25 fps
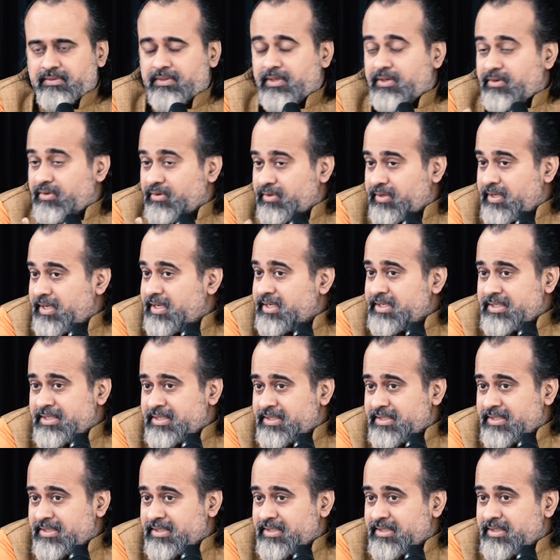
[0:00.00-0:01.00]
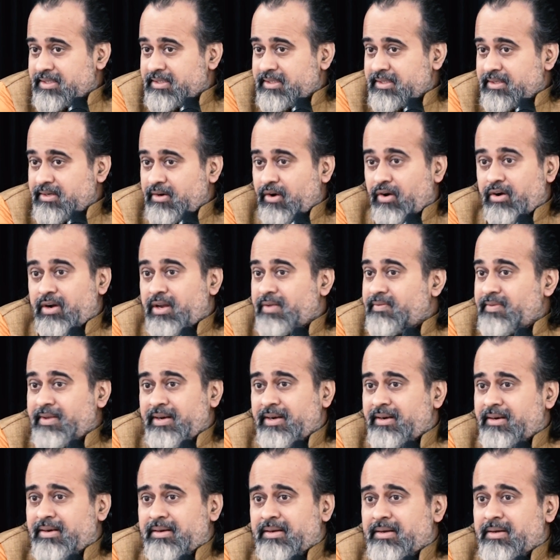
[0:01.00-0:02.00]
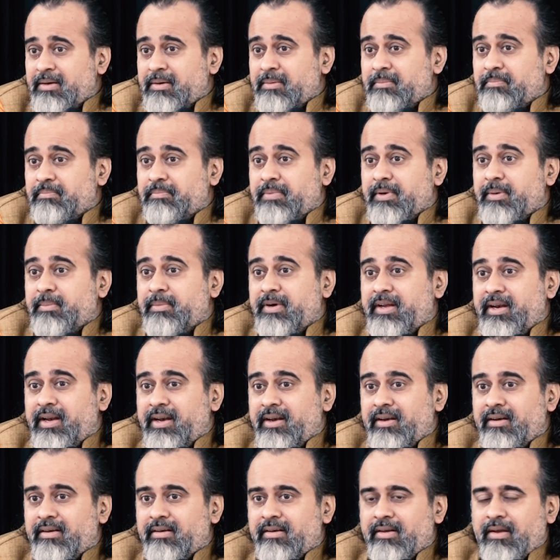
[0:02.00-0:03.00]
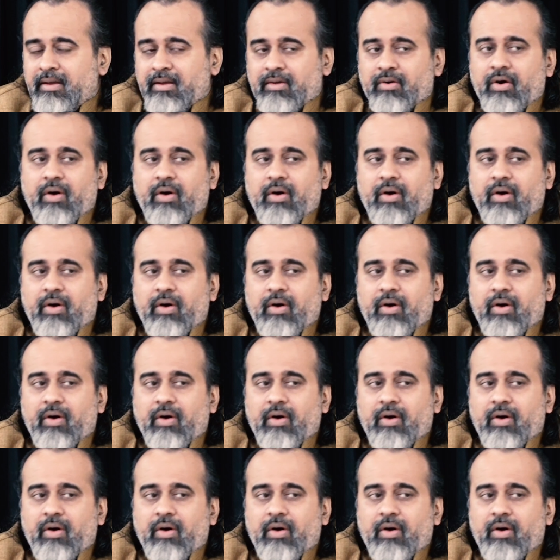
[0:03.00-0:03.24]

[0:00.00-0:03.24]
The truth is not even permanent.